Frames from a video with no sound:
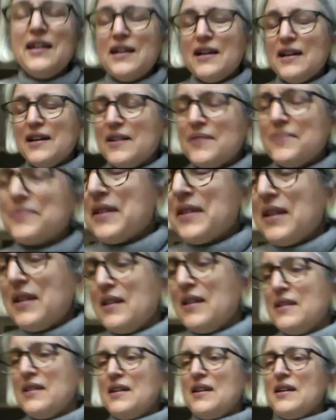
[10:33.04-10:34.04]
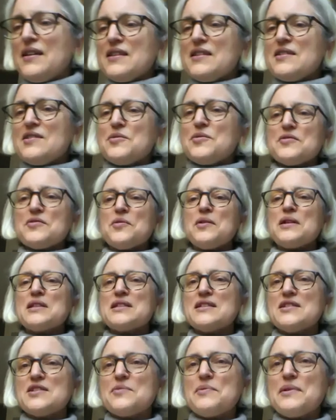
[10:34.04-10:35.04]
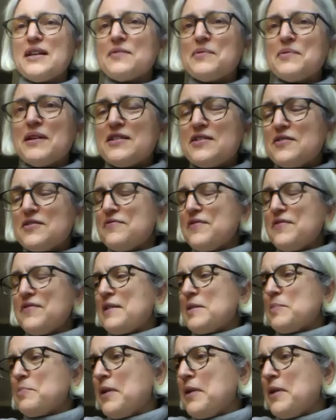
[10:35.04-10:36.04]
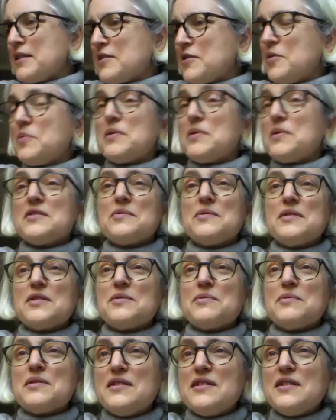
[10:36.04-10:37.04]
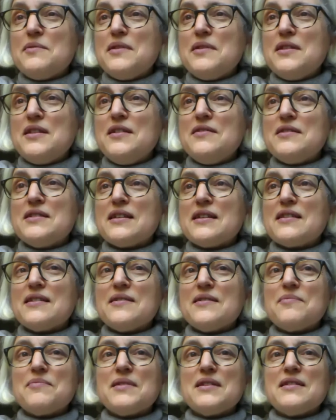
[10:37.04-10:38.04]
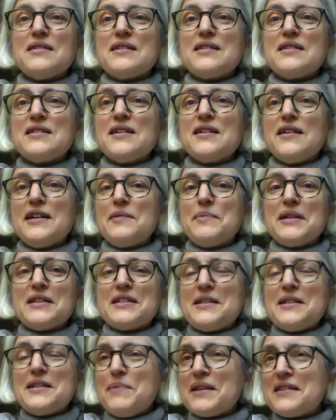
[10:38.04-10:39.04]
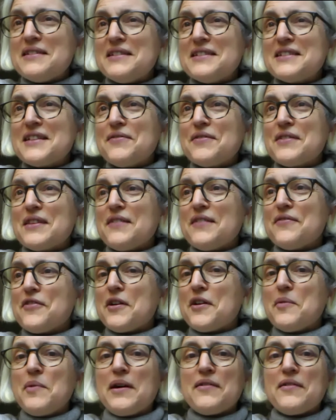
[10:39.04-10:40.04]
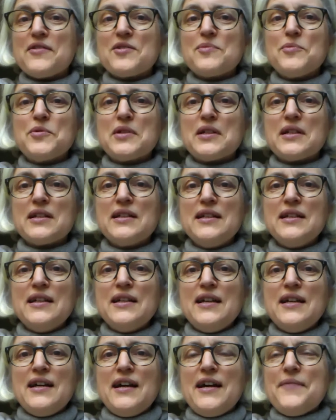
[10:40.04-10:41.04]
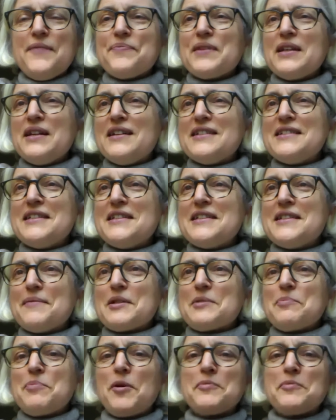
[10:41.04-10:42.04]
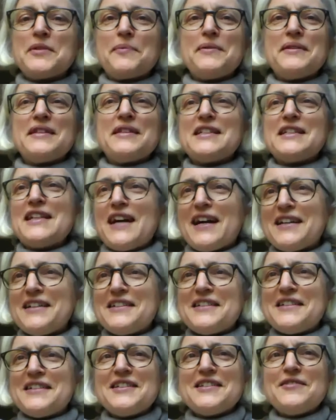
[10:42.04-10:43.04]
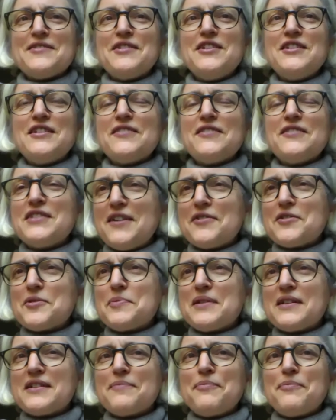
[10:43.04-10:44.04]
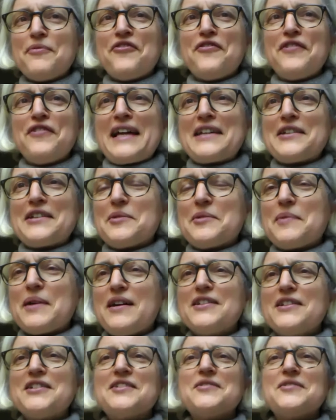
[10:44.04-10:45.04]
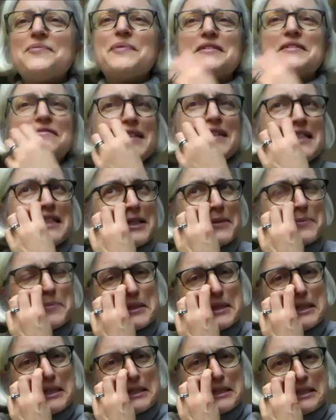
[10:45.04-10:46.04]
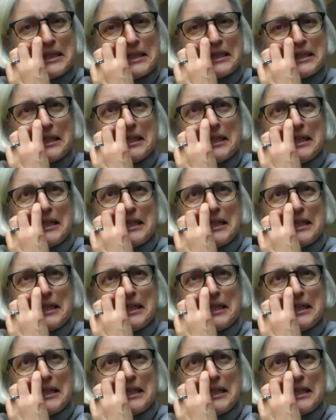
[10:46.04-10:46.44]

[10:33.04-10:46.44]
The other sort of questions we had sort of various practical ones, which were to do with using the site, but actually Bethany's covered that very well this morning. I see something's popped up in the chat. You see it, so you have to flannel a bit. I should have been a radio presenter.